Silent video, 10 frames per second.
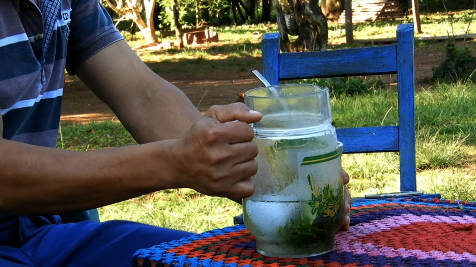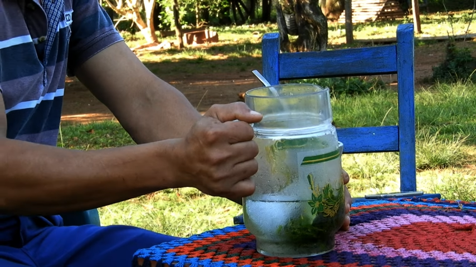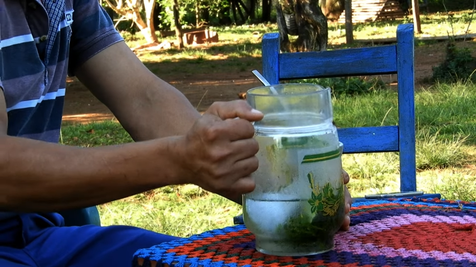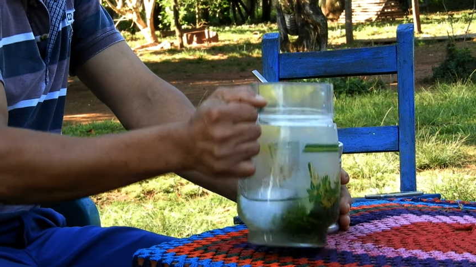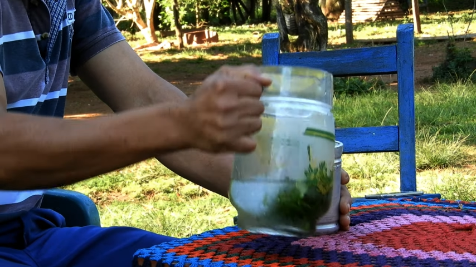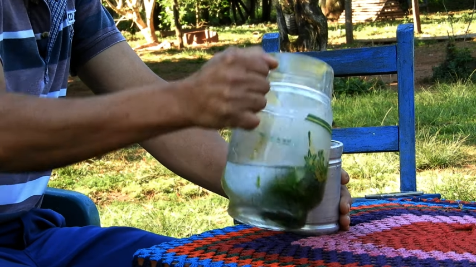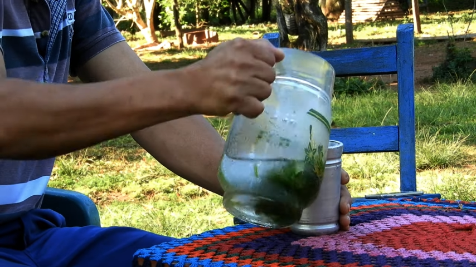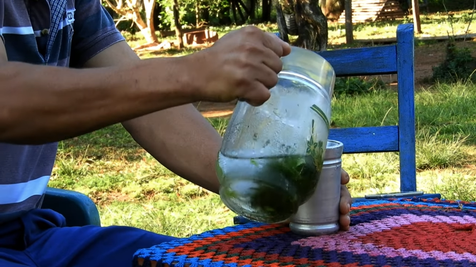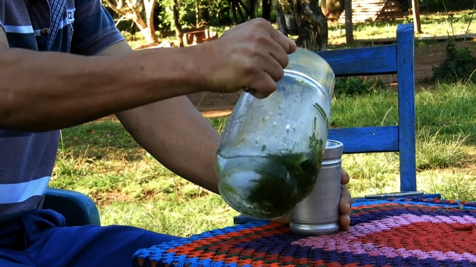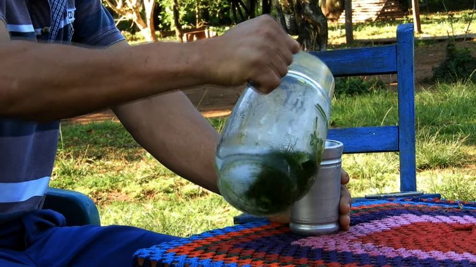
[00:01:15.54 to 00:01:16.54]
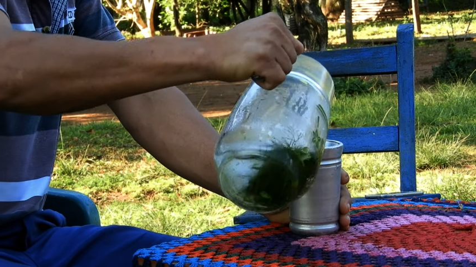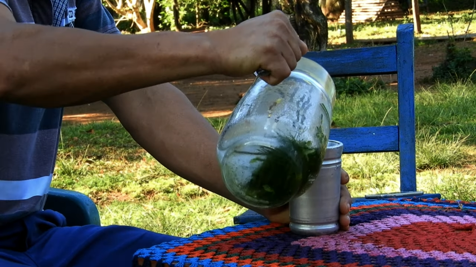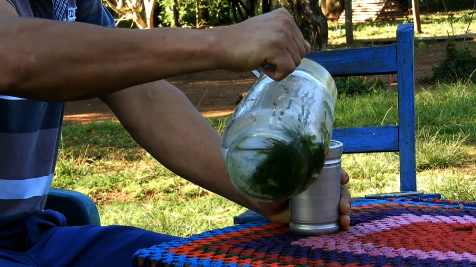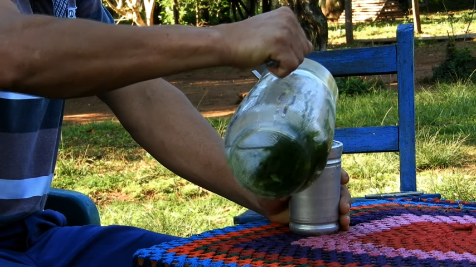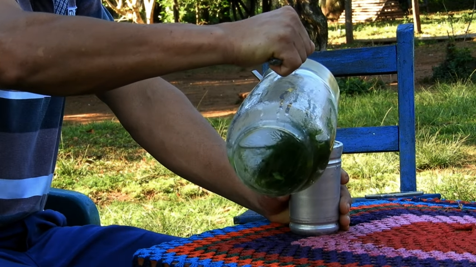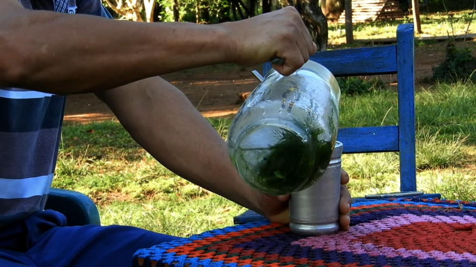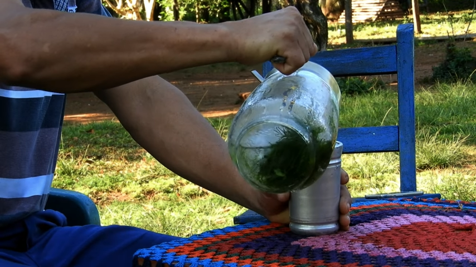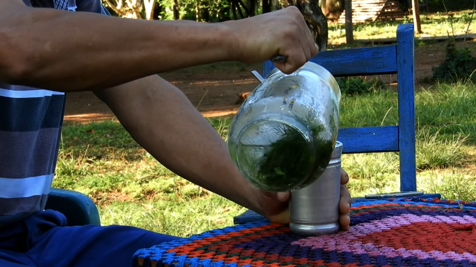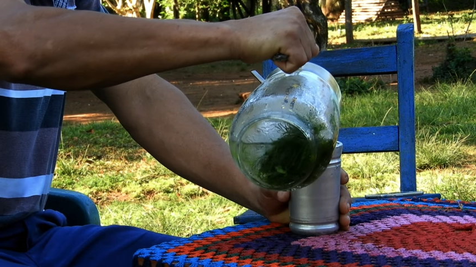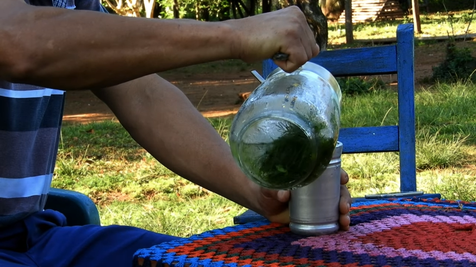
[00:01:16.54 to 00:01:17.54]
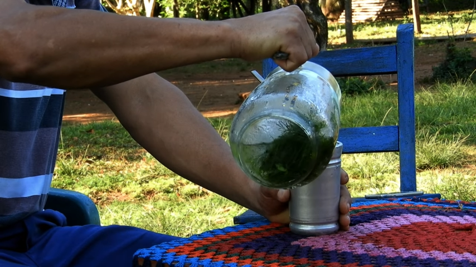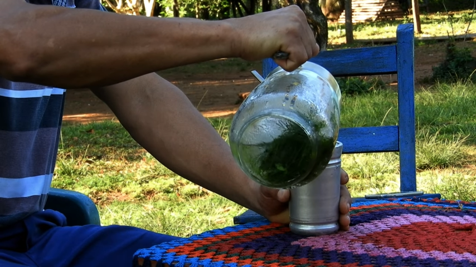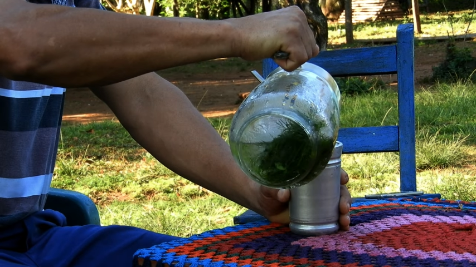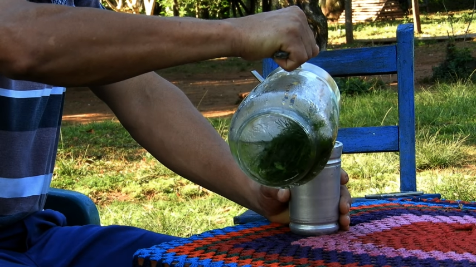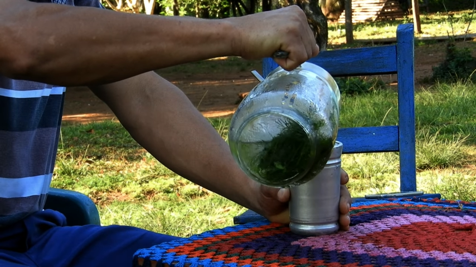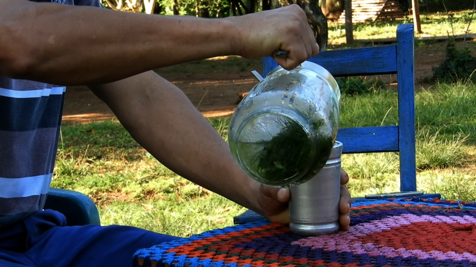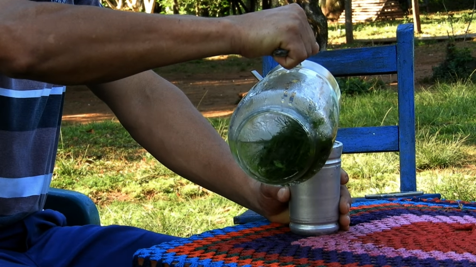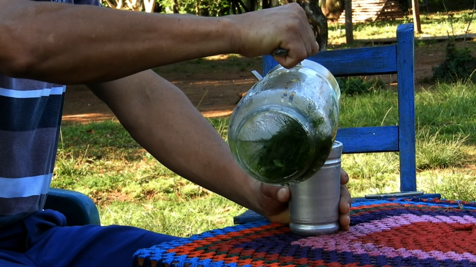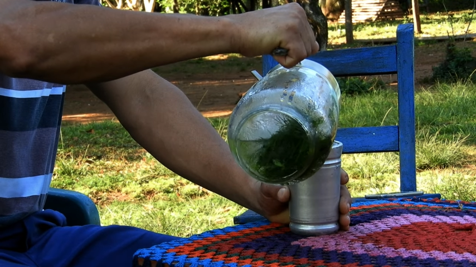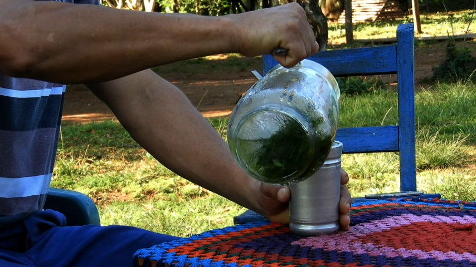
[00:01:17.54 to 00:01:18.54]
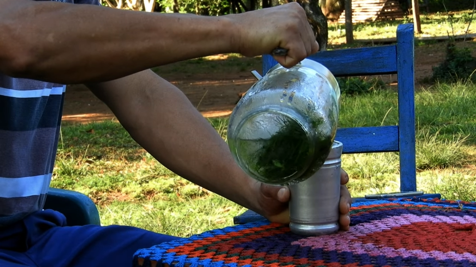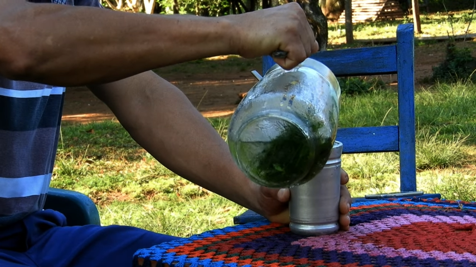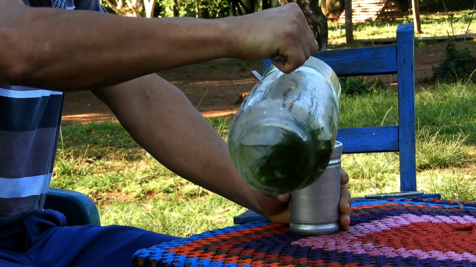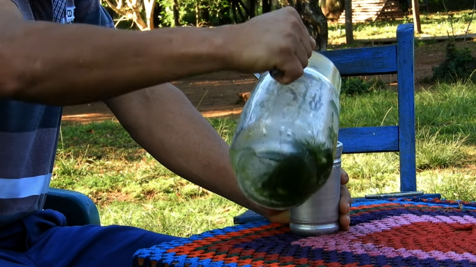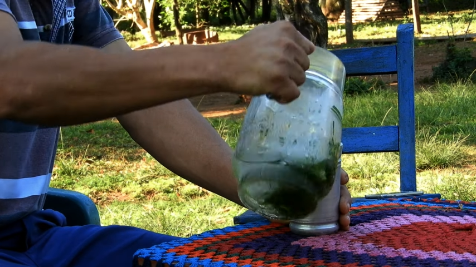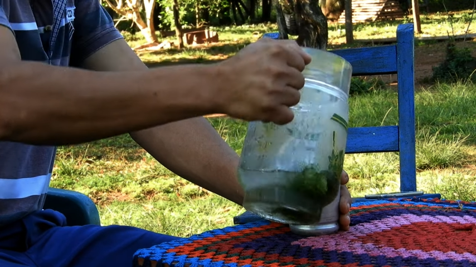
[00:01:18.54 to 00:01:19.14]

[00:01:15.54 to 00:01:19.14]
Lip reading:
(no speaker visible)